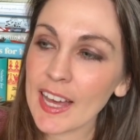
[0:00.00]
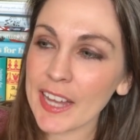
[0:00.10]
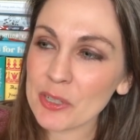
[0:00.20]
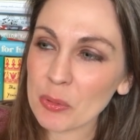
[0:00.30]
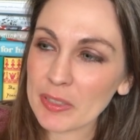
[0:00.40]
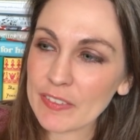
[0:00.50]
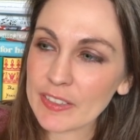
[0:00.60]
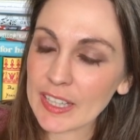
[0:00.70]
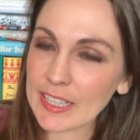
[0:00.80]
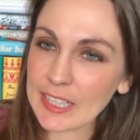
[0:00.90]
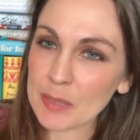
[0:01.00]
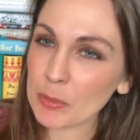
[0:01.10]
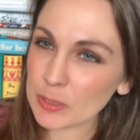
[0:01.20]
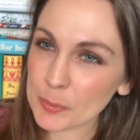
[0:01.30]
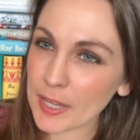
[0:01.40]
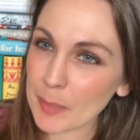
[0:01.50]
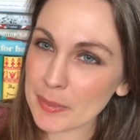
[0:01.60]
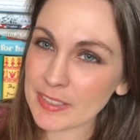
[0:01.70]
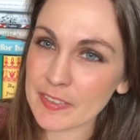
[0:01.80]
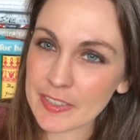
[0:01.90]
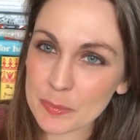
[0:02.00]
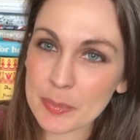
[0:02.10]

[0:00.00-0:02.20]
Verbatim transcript: I don't really feel like I need multiple copies of this